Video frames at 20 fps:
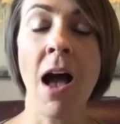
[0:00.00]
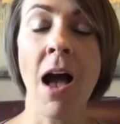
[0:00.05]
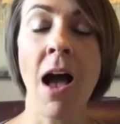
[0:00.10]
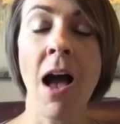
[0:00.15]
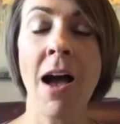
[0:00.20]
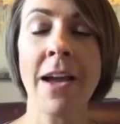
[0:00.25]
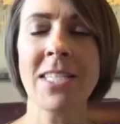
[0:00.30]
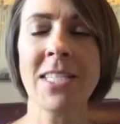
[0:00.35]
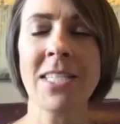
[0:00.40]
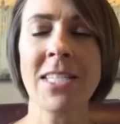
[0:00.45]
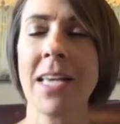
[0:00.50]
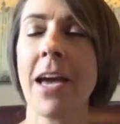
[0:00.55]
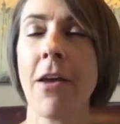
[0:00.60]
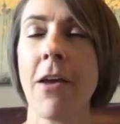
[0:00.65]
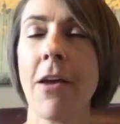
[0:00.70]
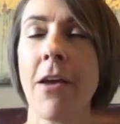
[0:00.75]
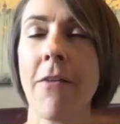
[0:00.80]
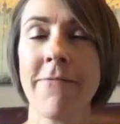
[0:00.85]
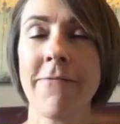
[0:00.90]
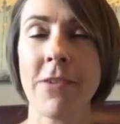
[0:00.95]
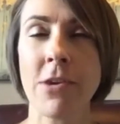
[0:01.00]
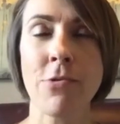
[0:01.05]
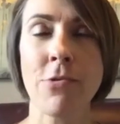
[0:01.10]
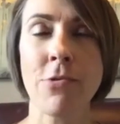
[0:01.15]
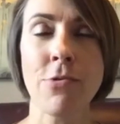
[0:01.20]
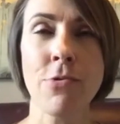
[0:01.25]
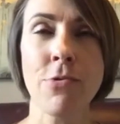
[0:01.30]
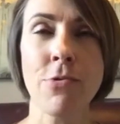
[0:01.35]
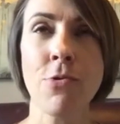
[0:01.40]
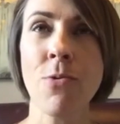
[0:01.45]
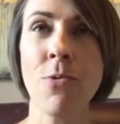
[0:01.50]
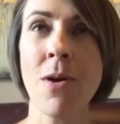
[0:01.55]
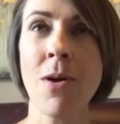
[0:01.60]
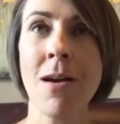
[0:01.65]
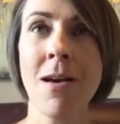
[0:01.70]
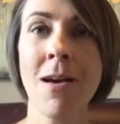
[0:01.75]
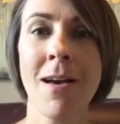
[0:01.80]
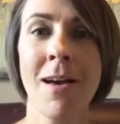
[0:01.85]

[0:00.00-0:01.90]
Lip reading: I just had a few